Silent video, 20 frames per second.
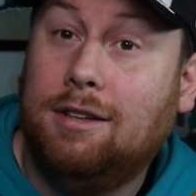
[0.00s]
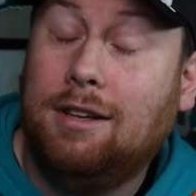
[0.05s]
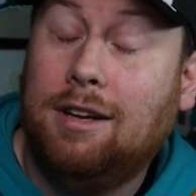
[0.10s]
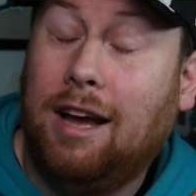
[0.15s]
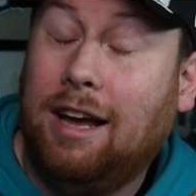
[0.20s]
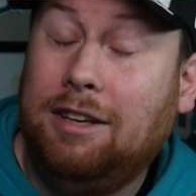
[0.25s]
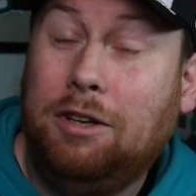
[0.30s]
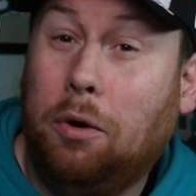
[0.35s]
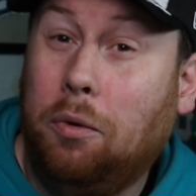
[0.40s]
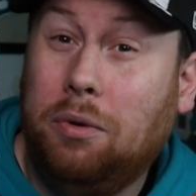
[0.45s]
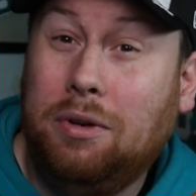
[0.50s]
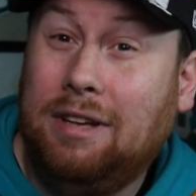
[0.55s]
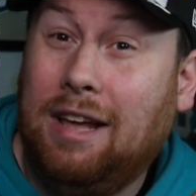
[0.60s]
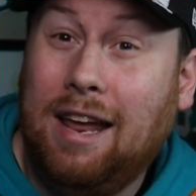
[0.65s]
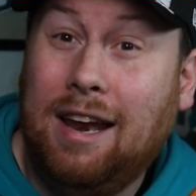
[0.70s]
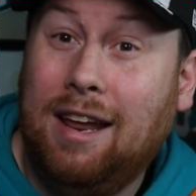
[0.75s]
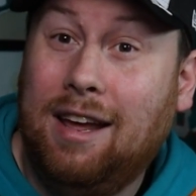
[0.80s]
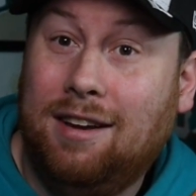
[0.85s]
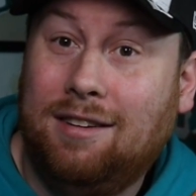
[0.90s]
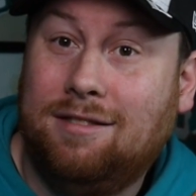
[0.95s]
I don't get
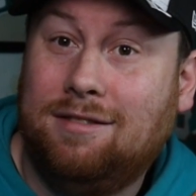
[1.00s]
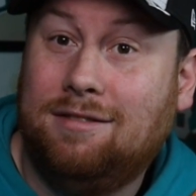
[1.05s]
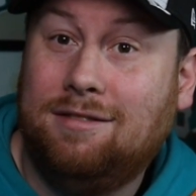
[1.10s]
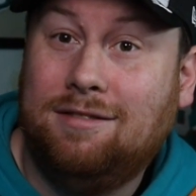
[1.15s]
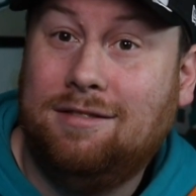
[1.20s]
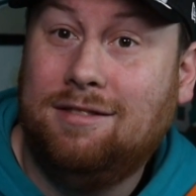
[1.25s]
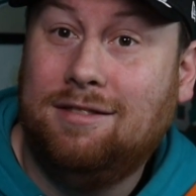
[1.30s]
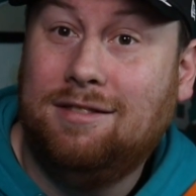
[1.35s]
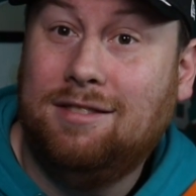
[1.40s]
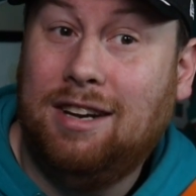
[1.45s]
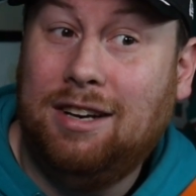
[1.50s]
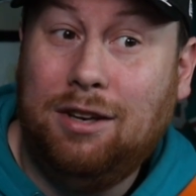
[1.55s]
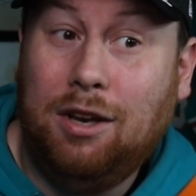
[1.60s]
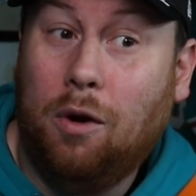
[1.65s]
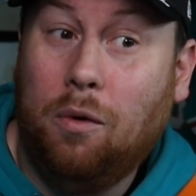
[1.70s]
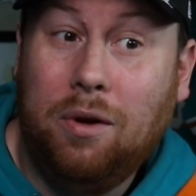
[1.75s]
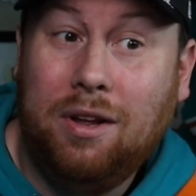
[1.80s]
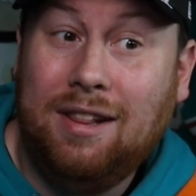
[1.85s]
it. I don't.